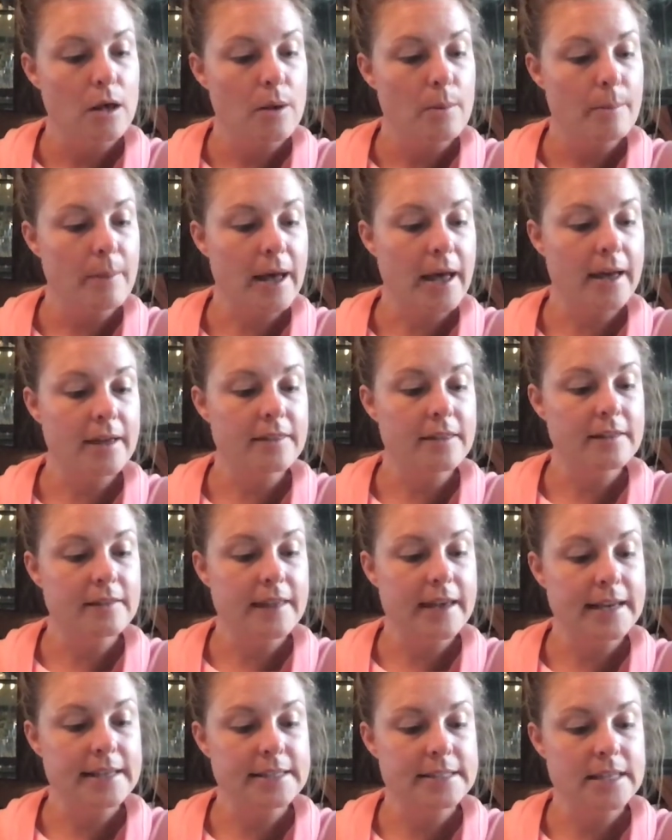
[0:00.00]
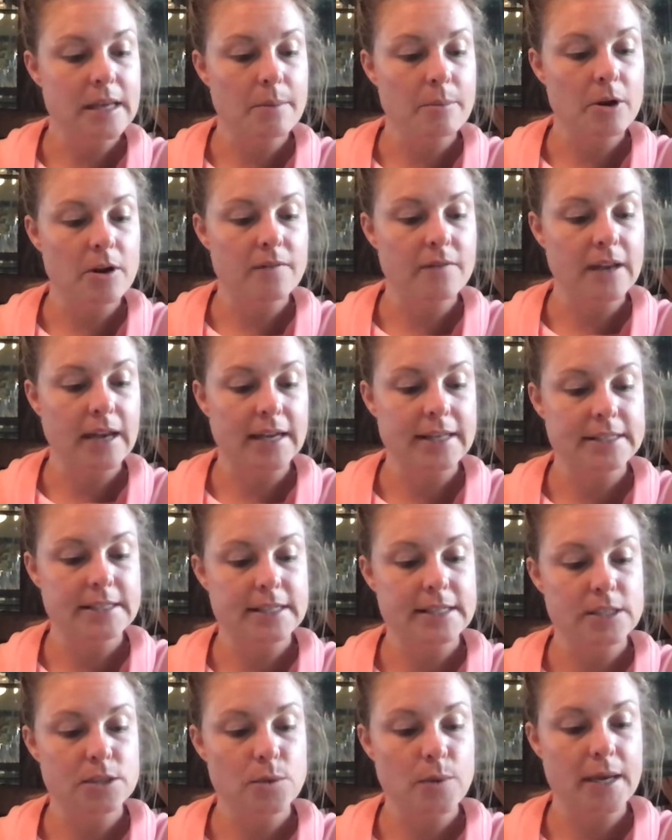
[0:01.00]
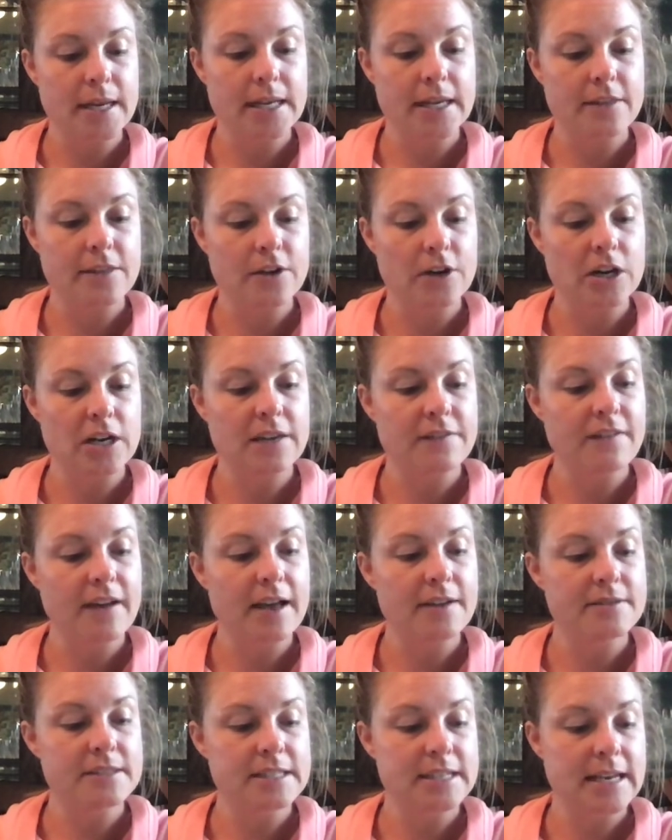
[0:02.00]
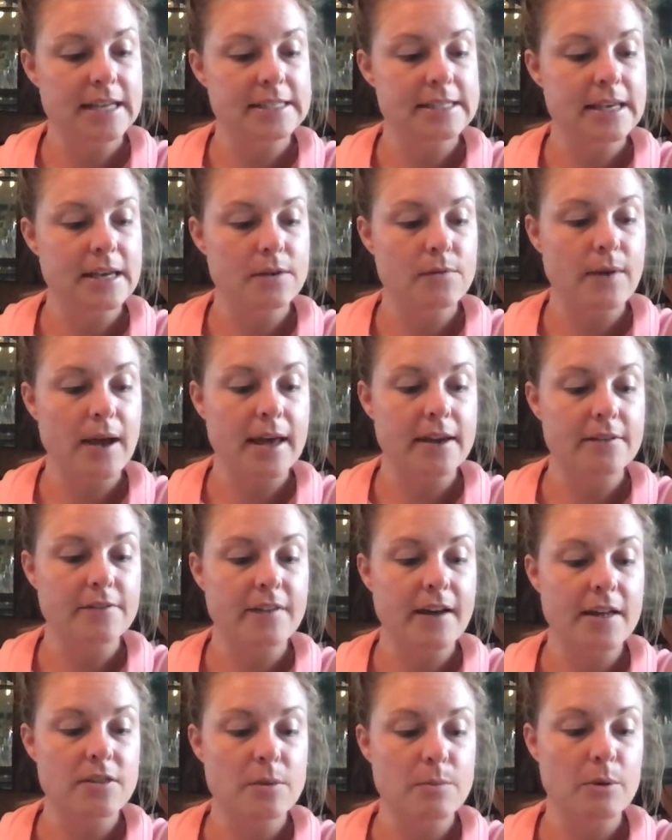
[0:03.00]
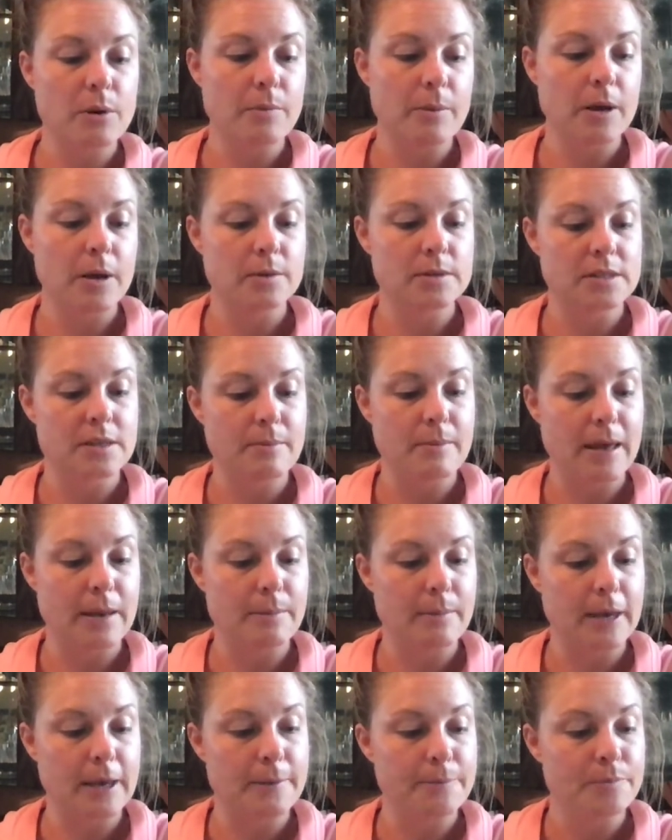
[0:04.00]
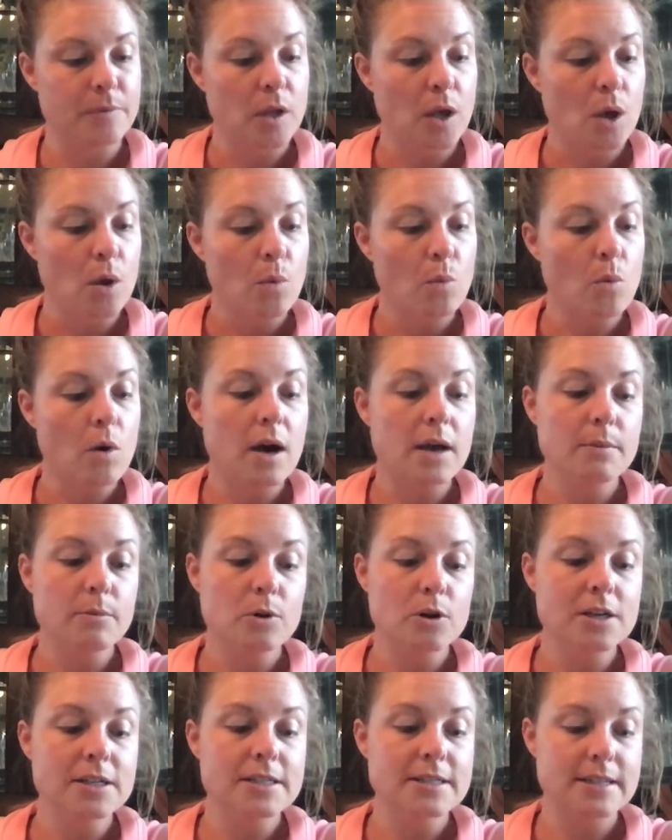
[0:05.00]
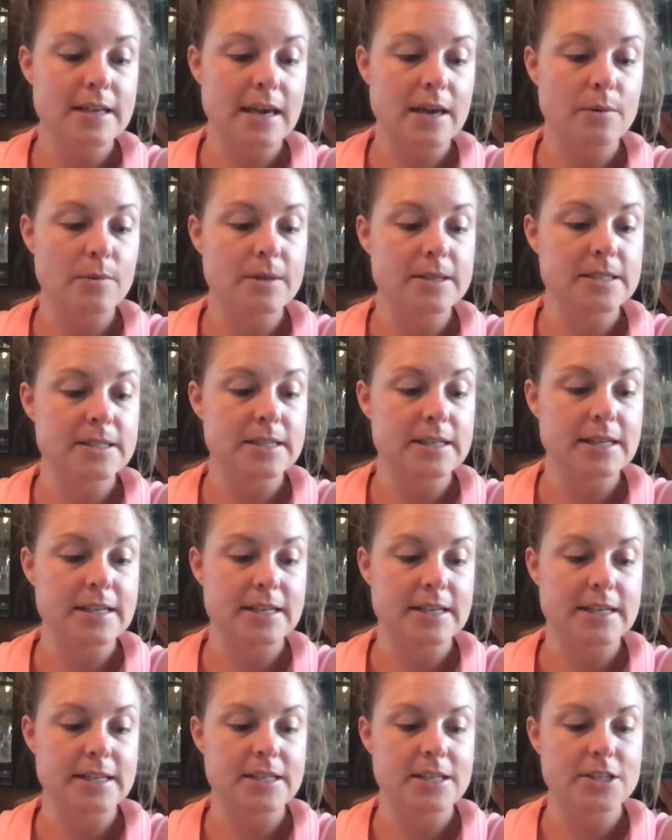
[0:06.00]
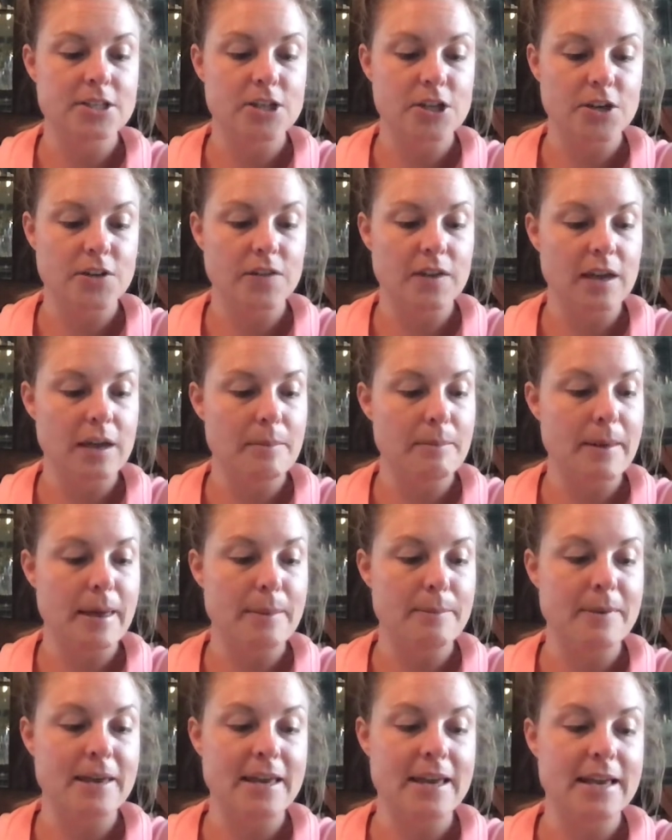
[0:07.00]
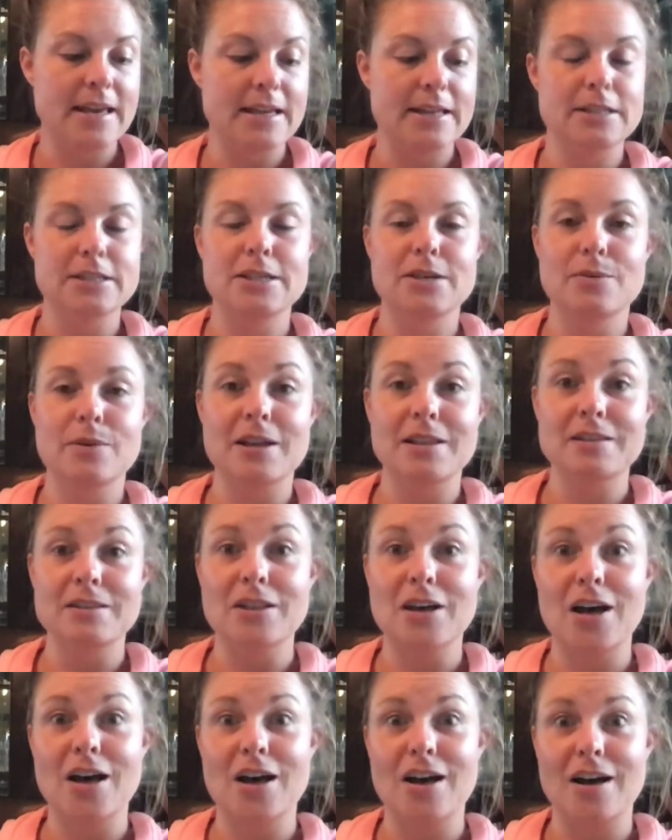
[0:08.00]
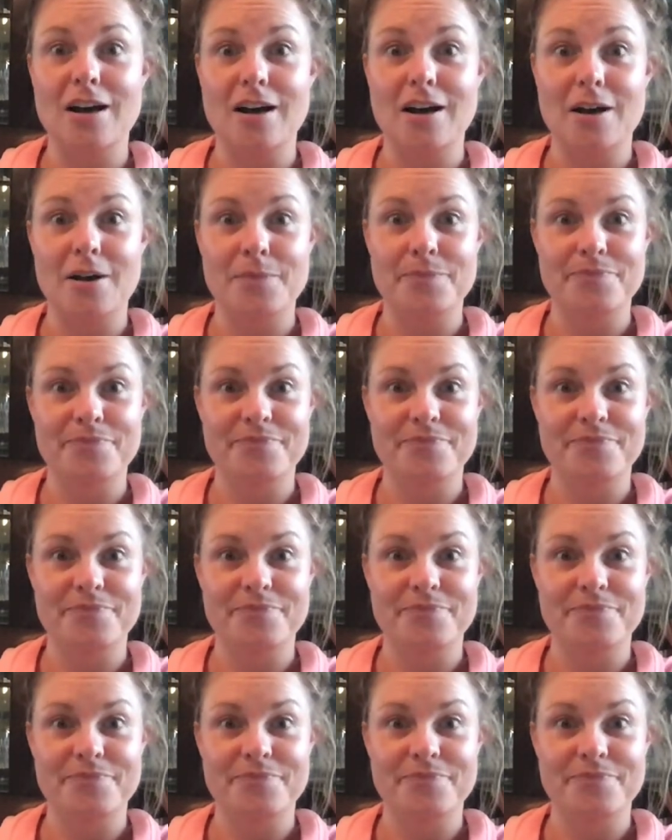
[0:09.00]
By the late summer of 1920, 35 states had ratified the proposed amendment. One more state was needed to turn the amendment into a law.